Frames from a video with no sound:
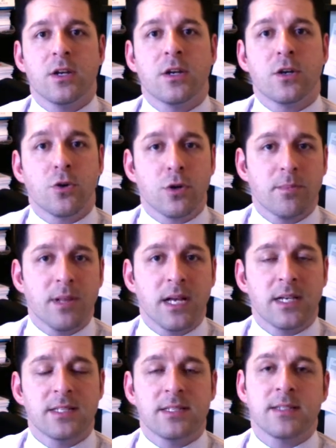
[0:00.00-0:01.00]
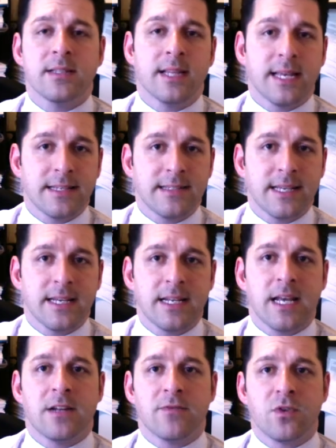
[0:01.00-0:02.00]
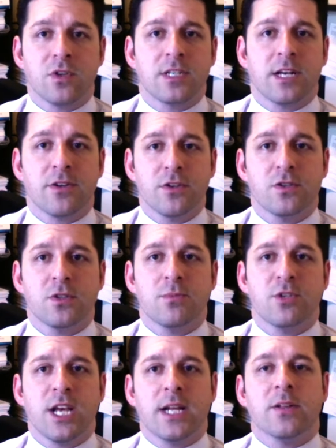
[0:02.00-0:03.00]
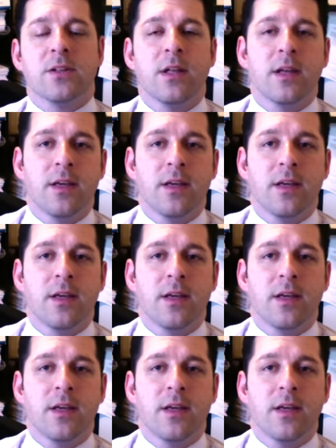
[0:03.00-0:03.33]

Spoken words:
Google+, LinkedIn, and of course our YouTube channel.